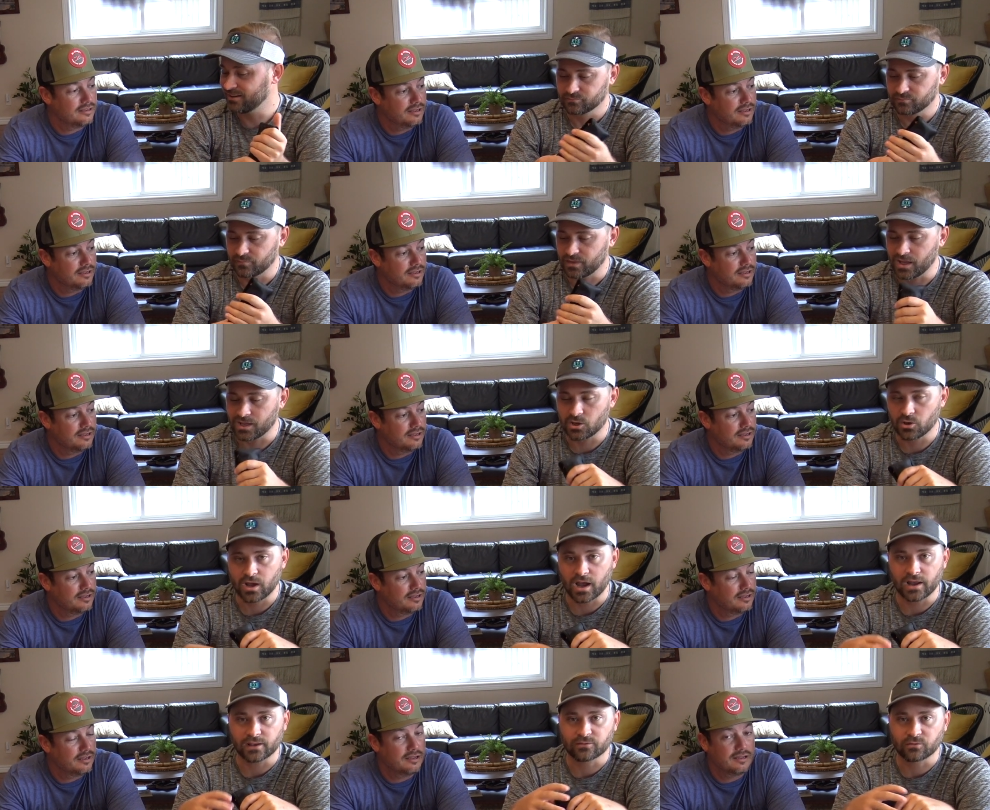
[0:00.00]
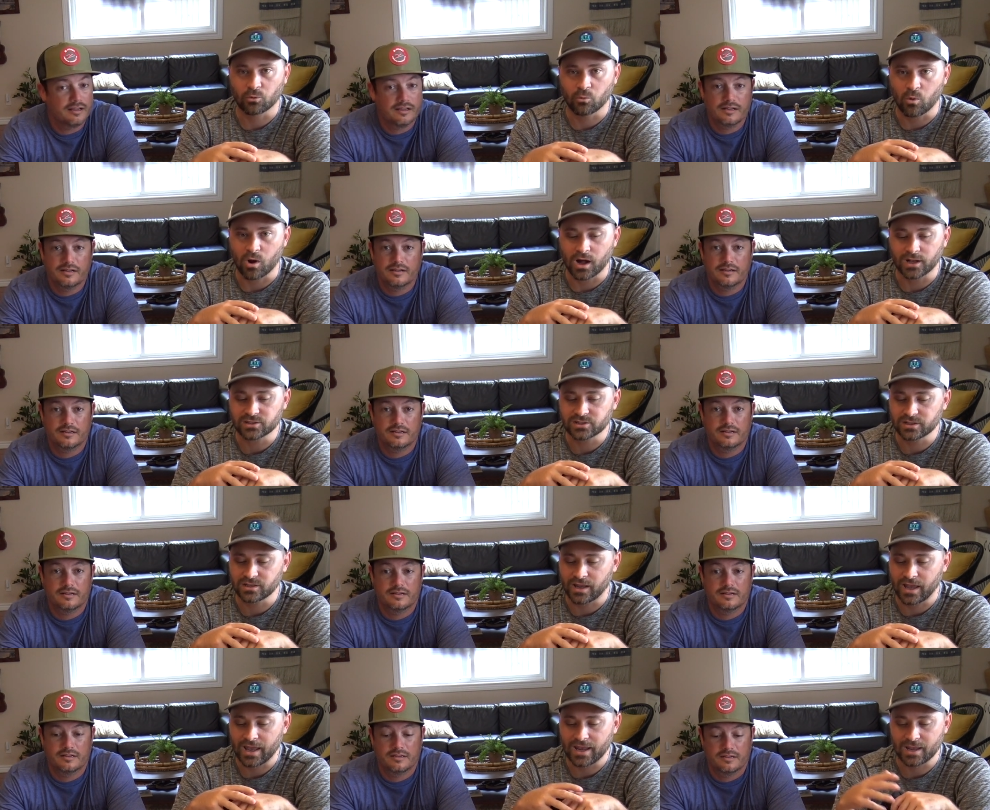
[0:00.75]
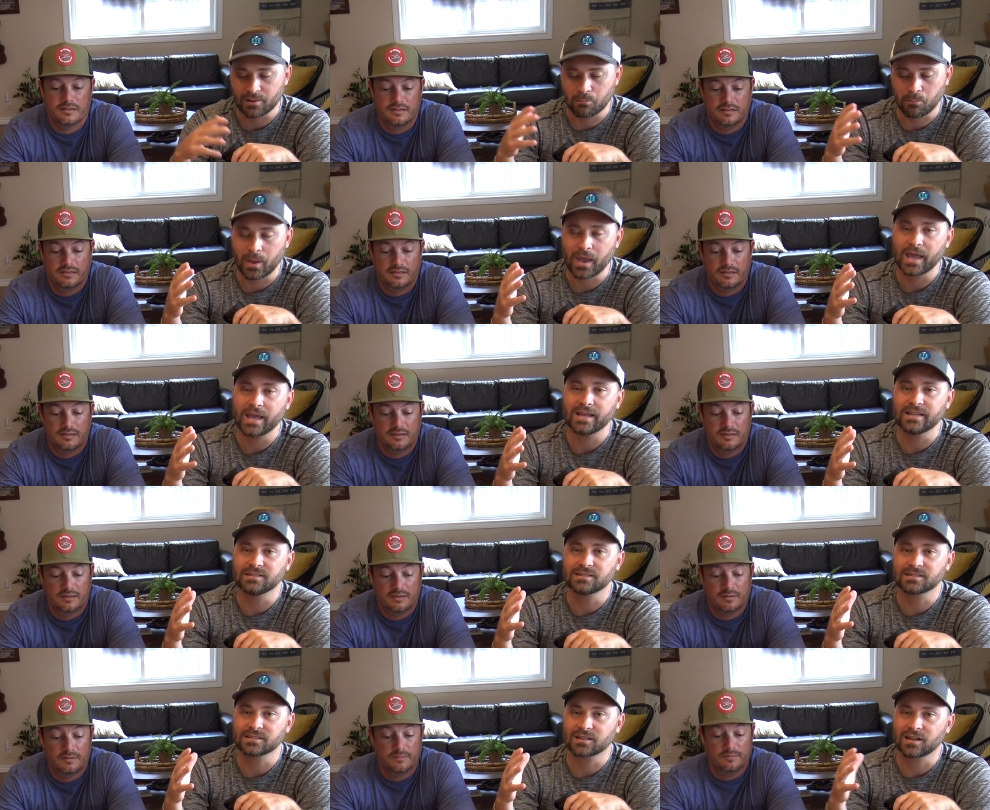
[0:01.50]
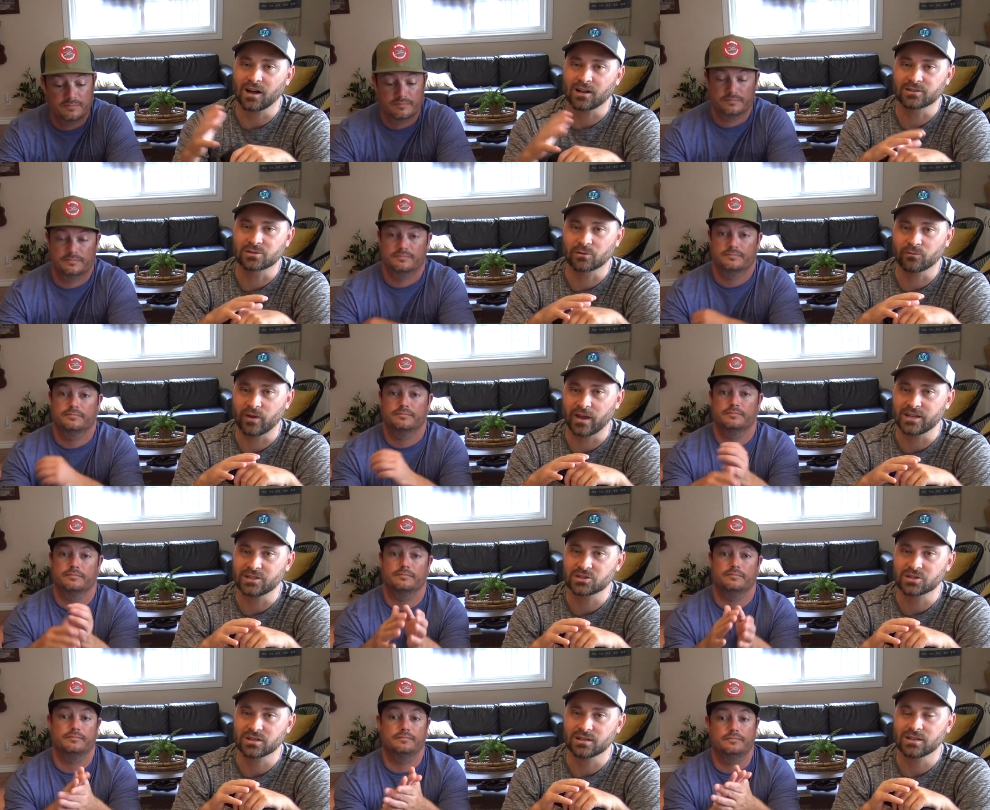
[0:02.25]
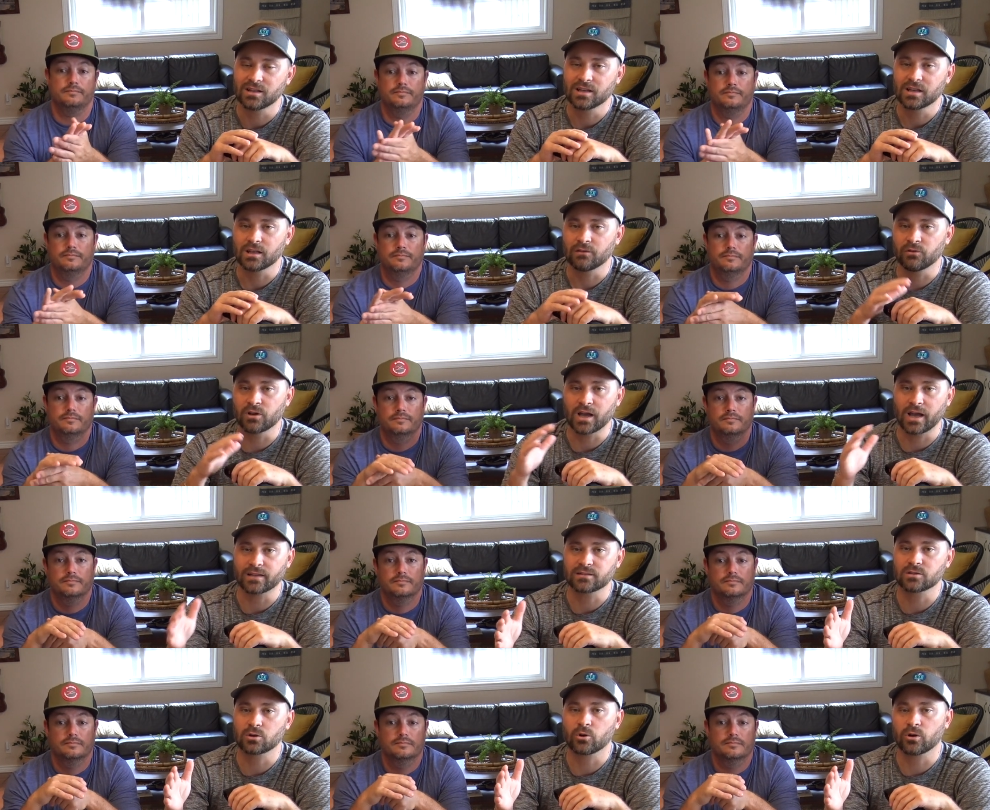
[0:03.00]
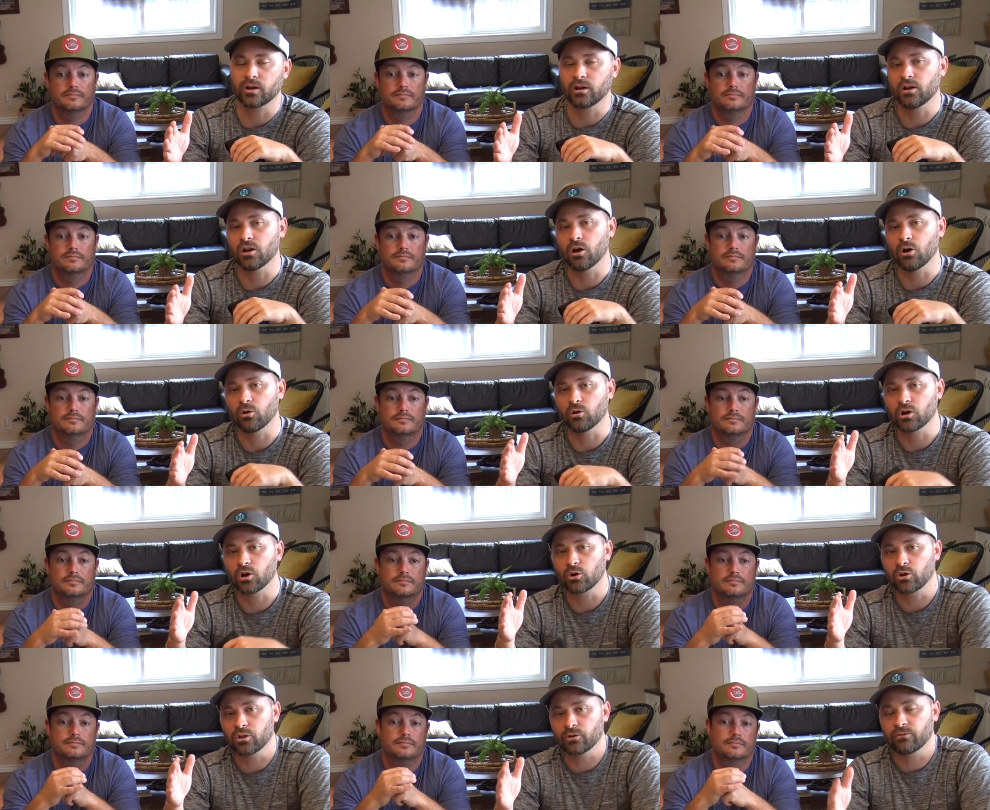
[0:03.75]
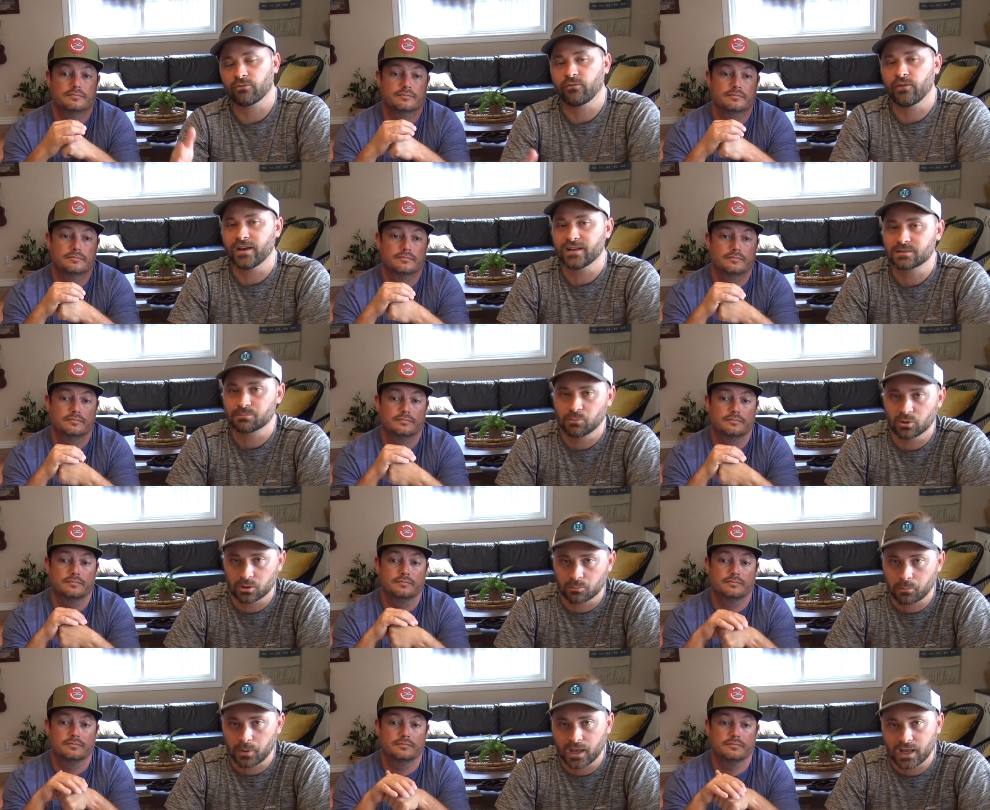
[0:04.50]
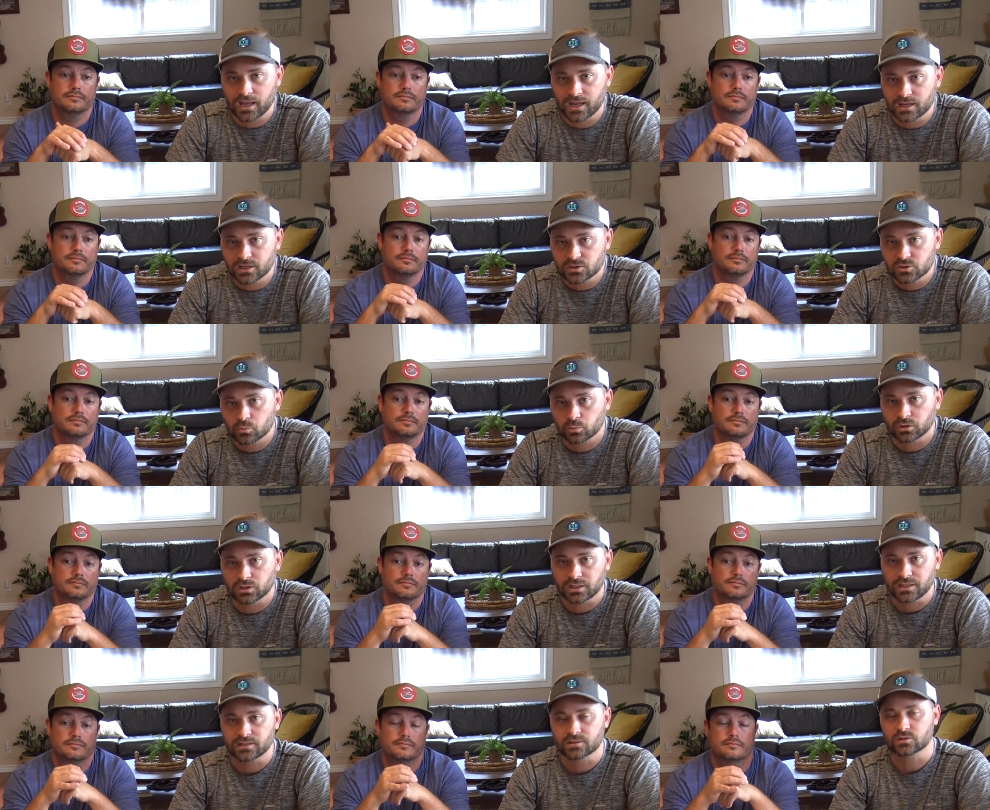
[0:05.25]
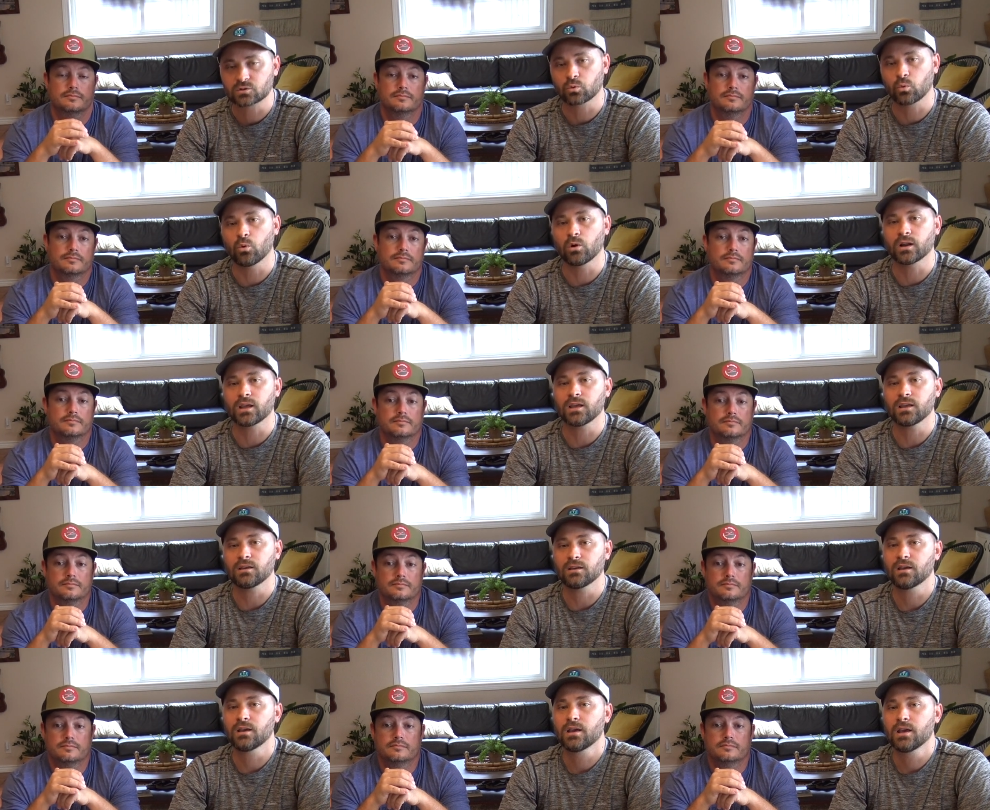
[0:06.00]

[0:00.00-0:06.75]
Speaker 1: Thank you guys for watching. Hey, it pays conservation. If you guys don't already know, go to their Facebook page, Release twenty.